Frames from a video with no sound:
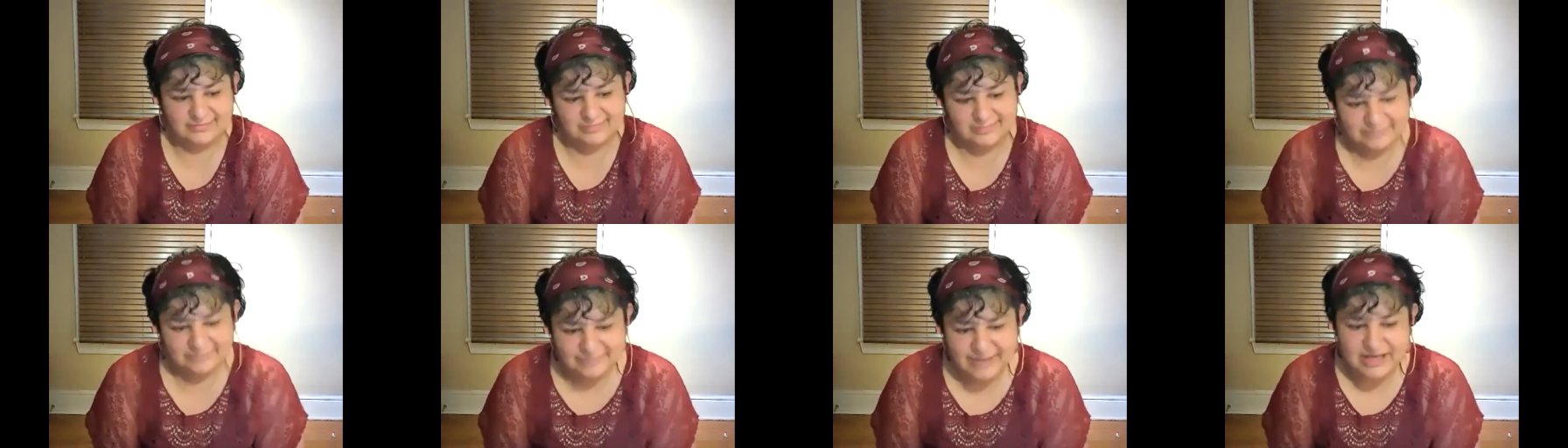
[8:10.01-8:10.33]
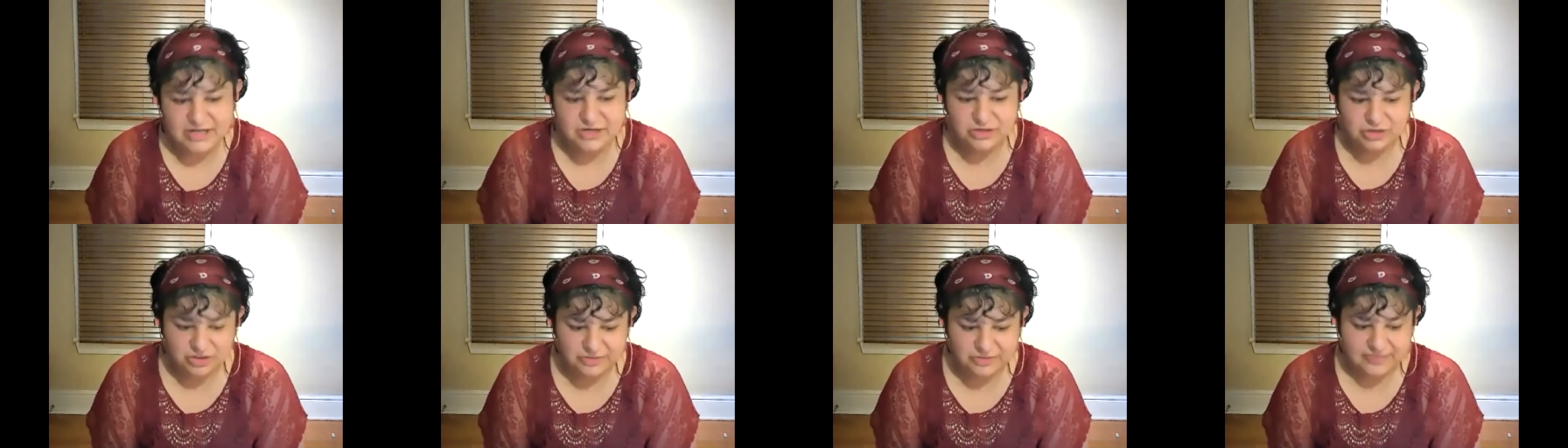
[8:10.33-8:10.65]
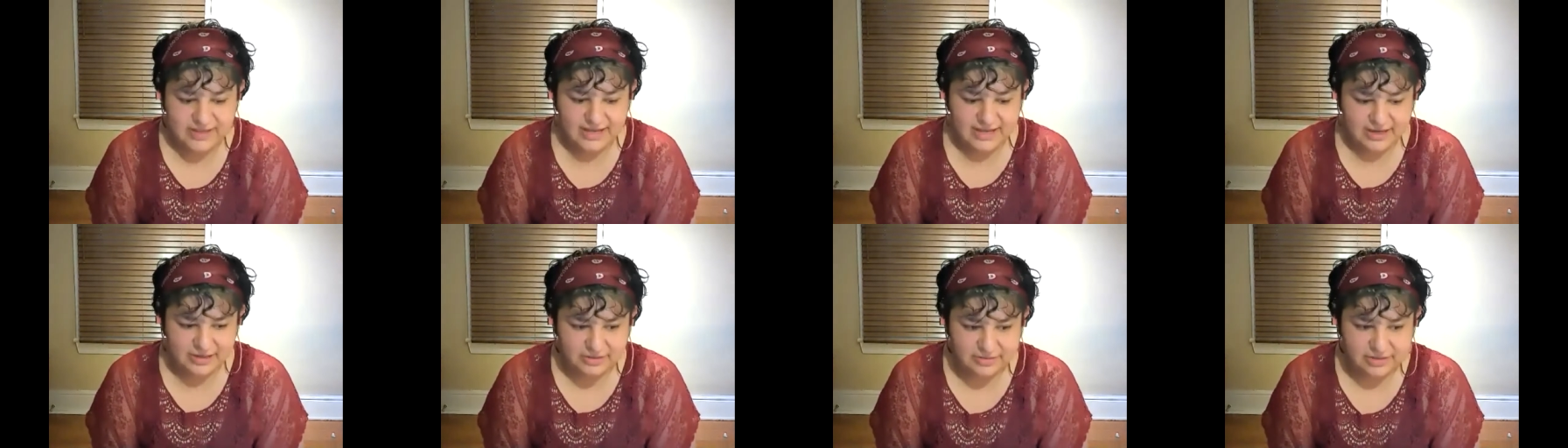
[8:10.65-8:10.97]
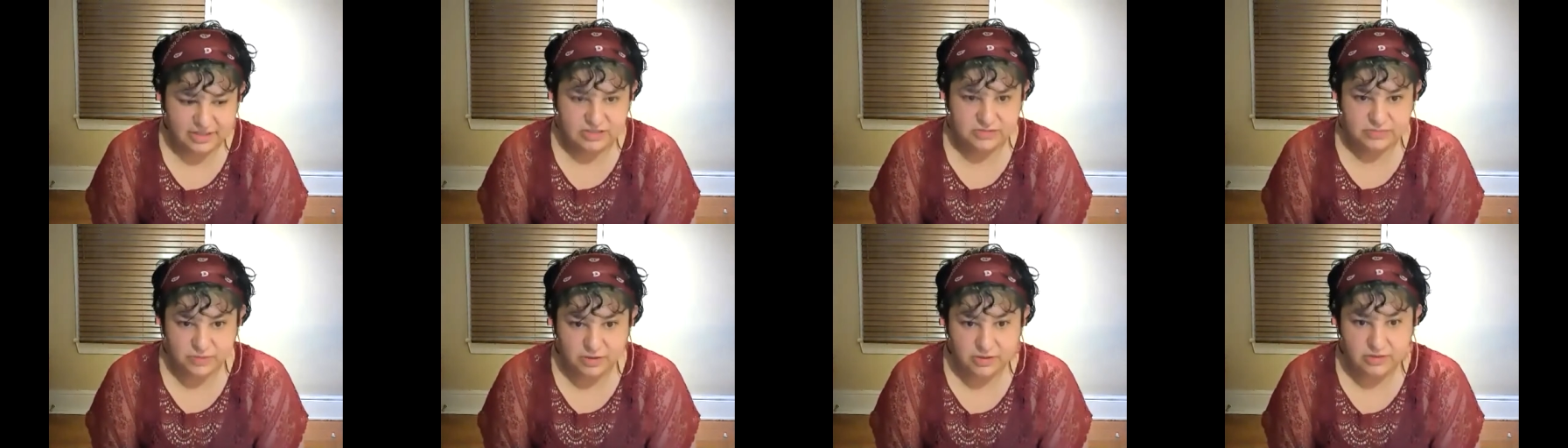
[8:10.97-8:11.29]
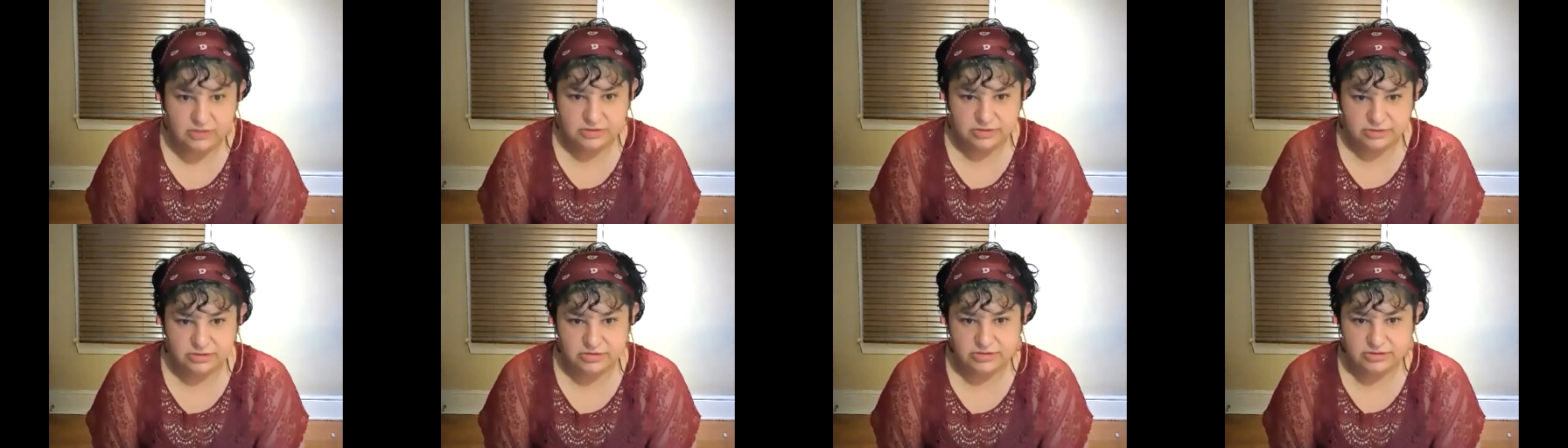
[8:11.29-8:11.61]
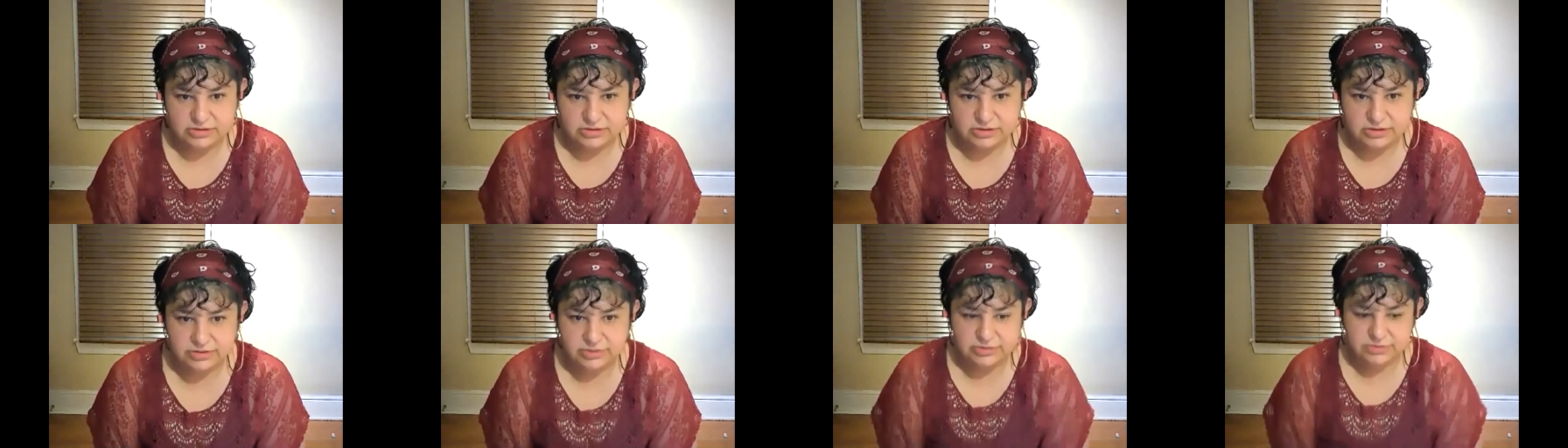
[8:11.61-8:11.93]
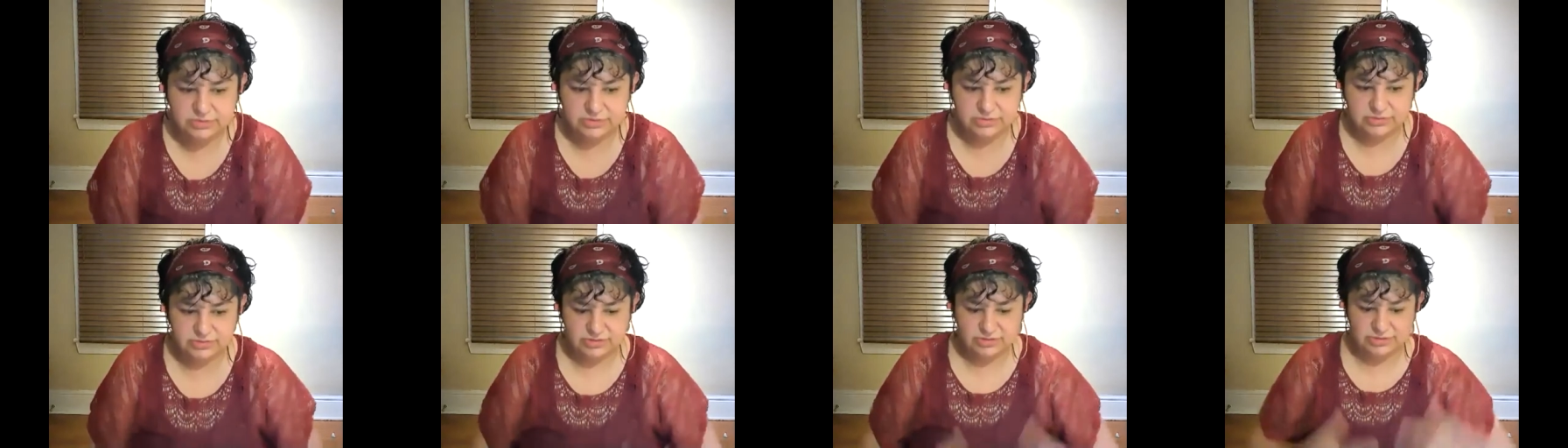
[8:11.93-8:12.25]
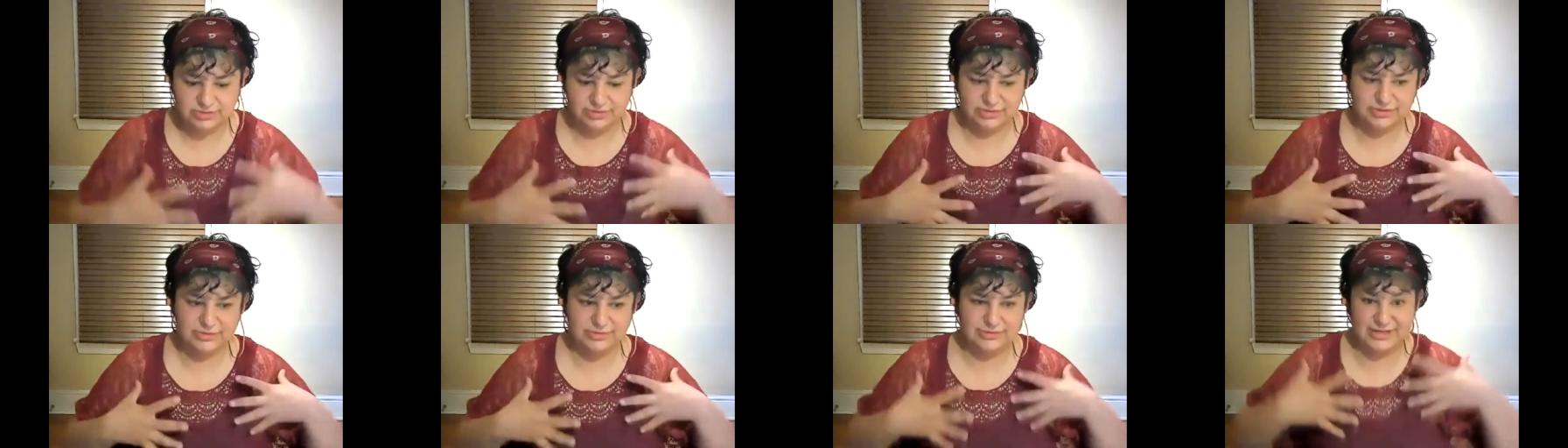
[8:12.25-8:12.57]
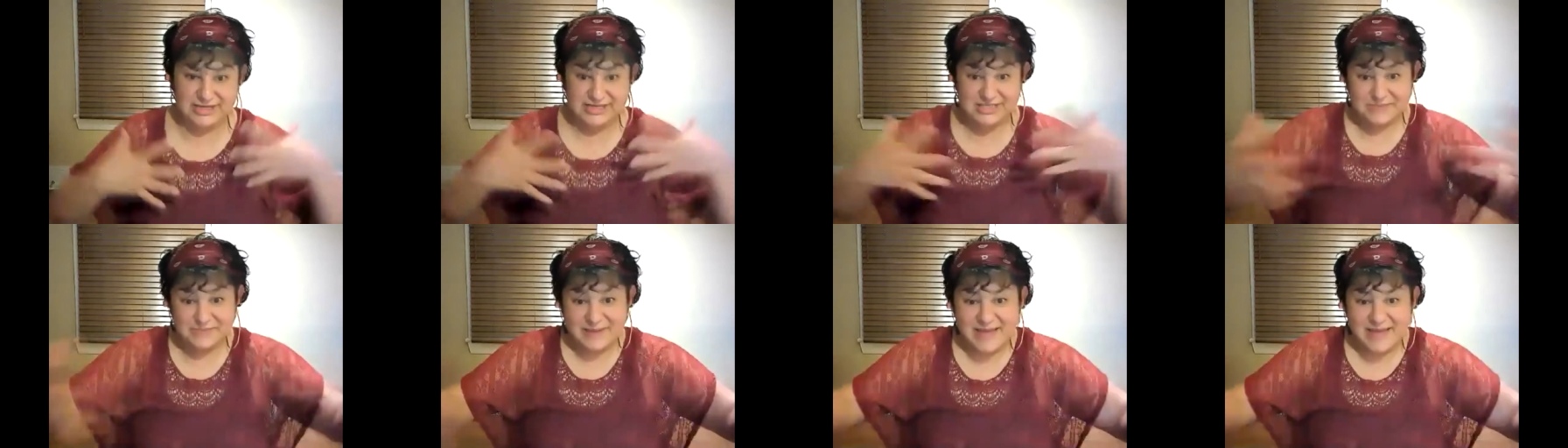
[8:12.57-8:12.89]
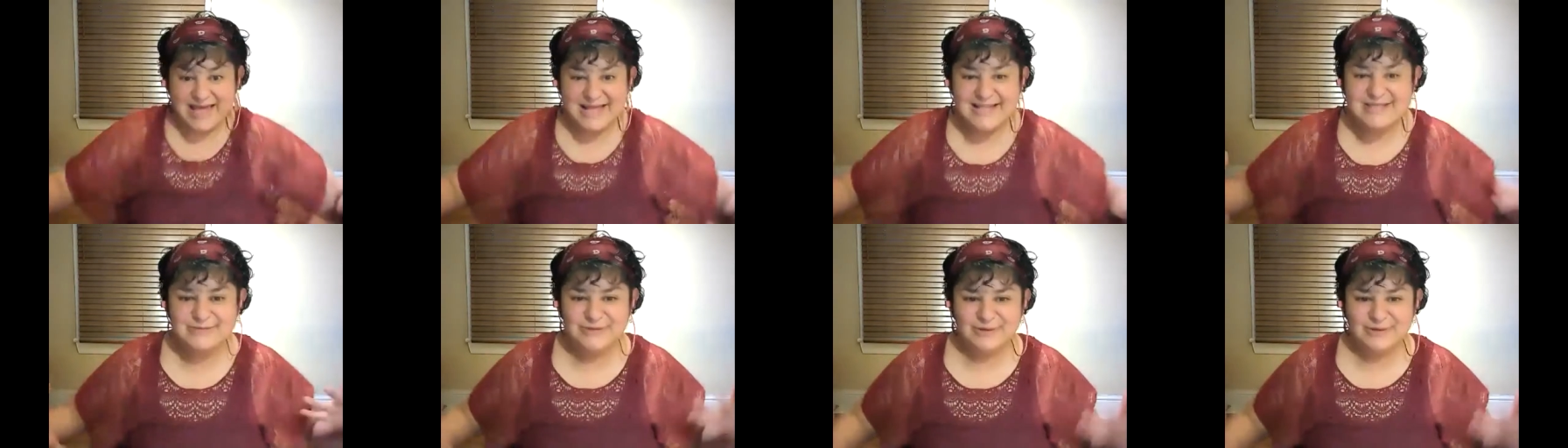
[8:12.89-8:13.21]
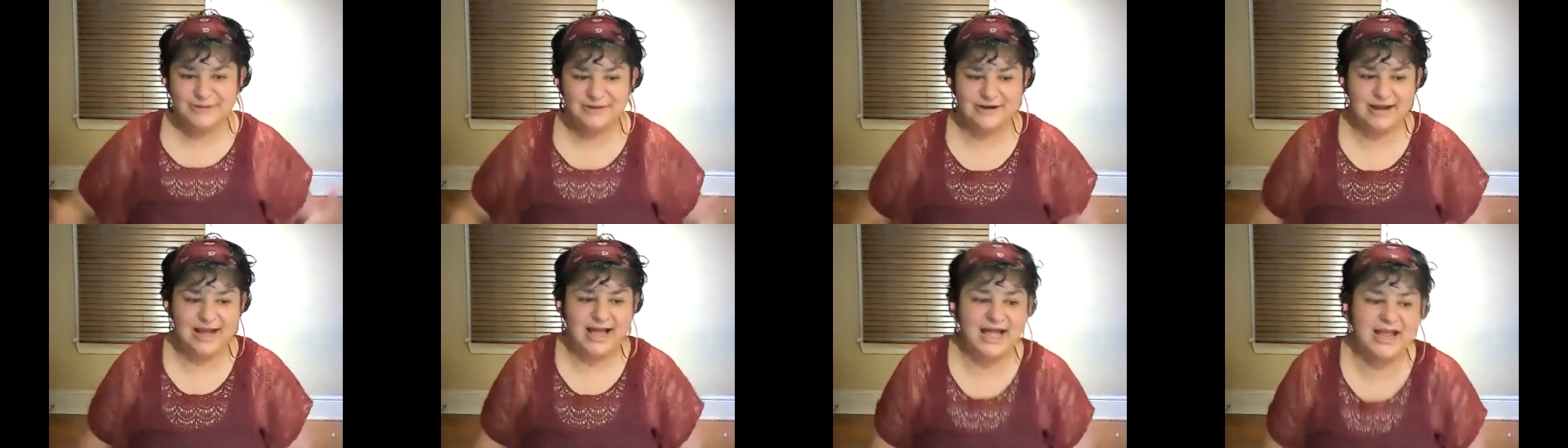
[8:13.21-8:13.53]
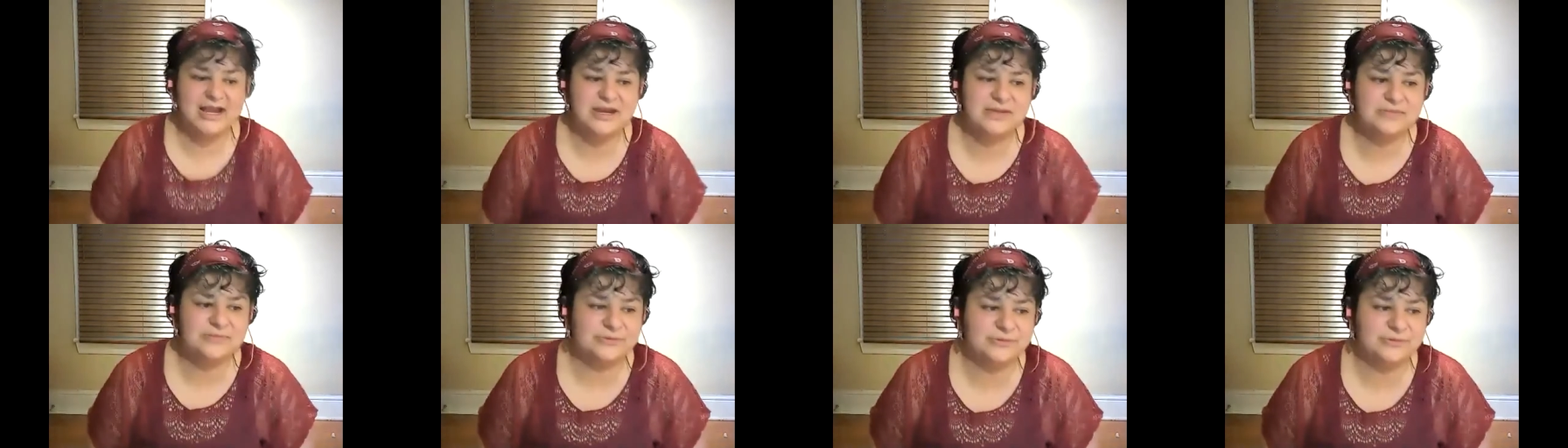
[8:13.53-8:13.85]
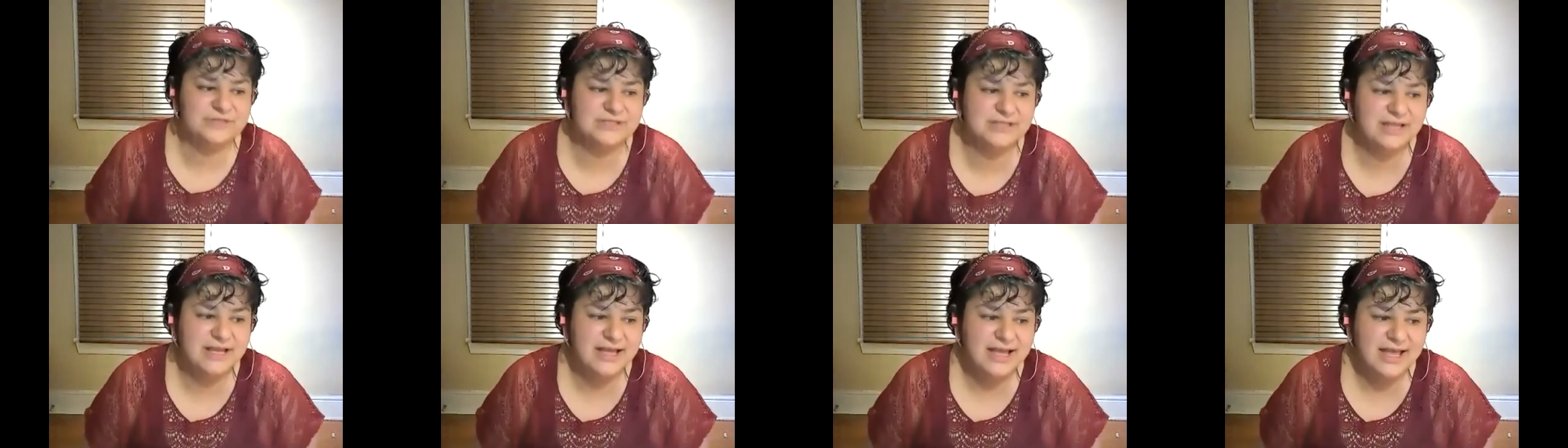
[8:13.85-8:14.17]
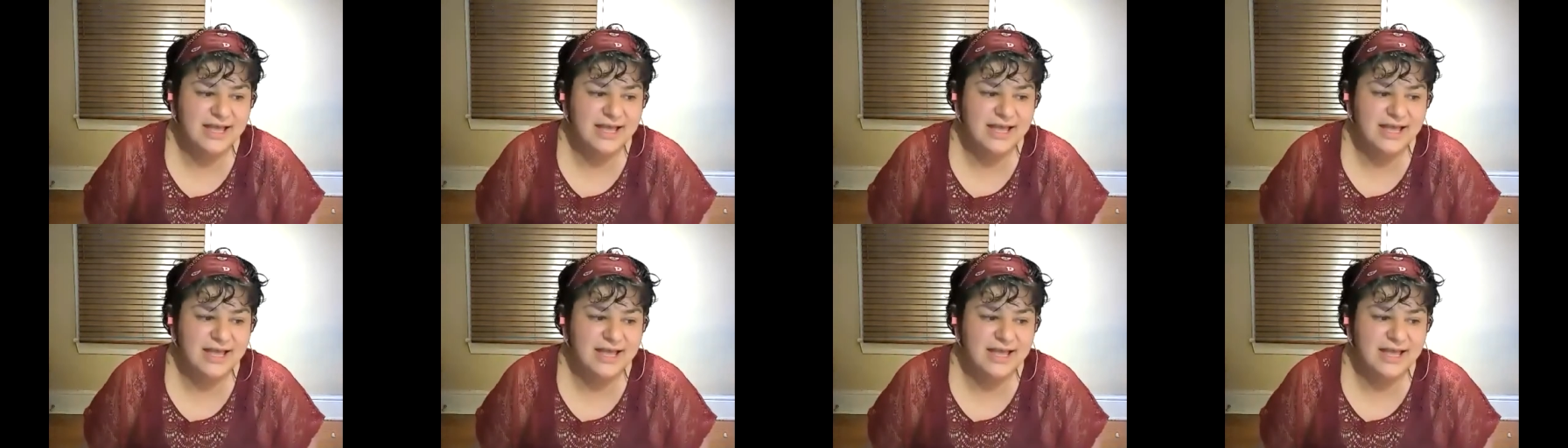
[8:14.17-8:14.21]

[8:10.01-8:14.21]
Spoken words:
might not be a great model to expand to other animals,